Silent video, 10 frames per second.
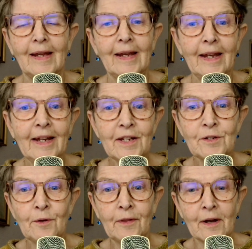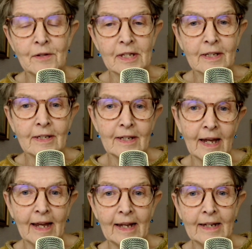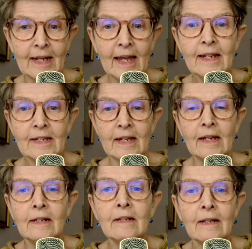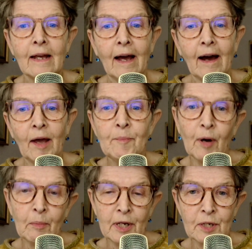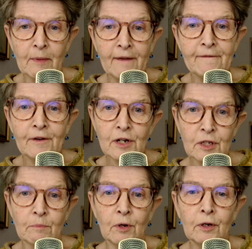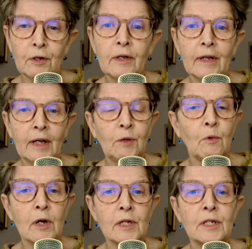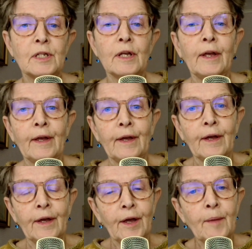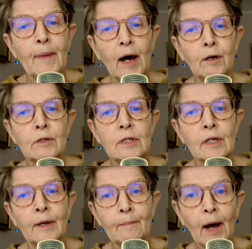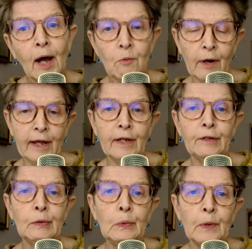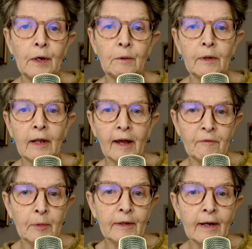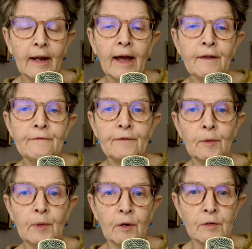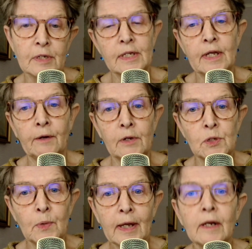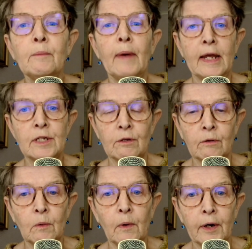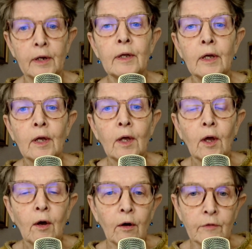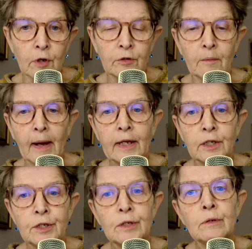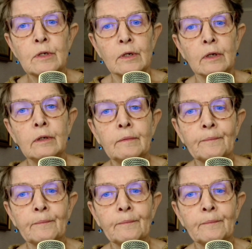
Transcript: In 2018, I published my first book. It was about my way to work with life within life hypnosis here in Sweden, based on the work of Dr. Michael Newton.